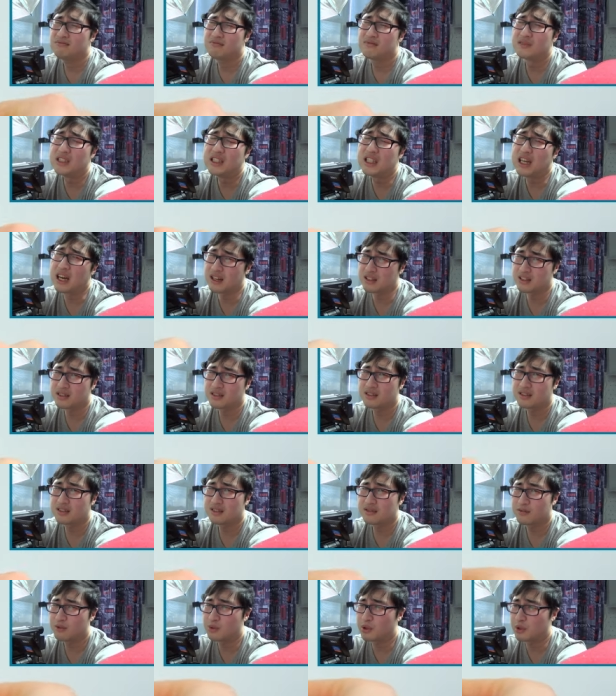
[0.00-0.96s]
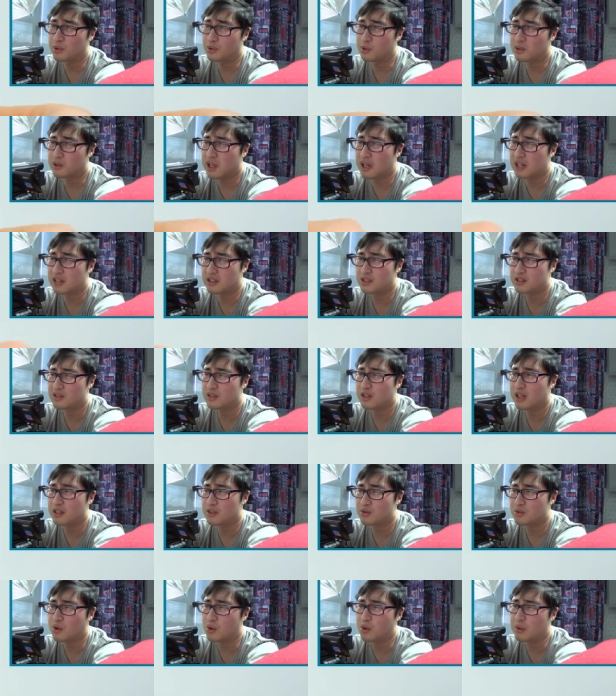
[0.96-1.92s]
Yes, we, that's,
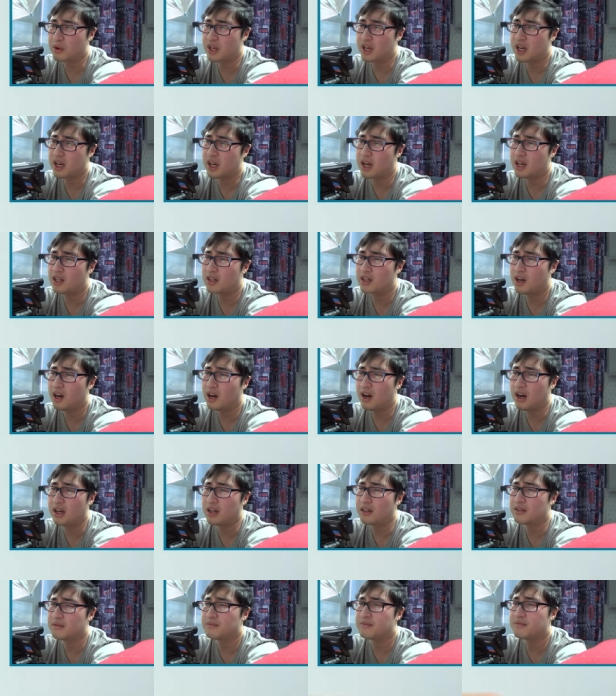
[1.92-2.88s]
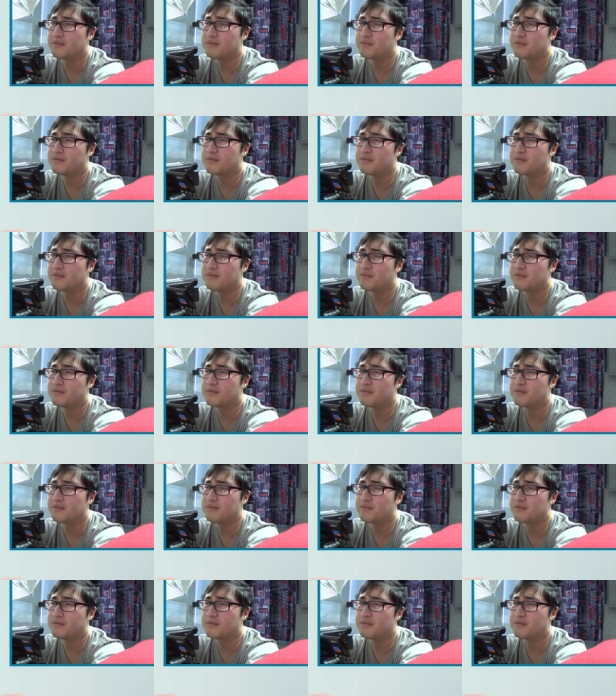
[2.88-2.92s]
that's what we had. Alright.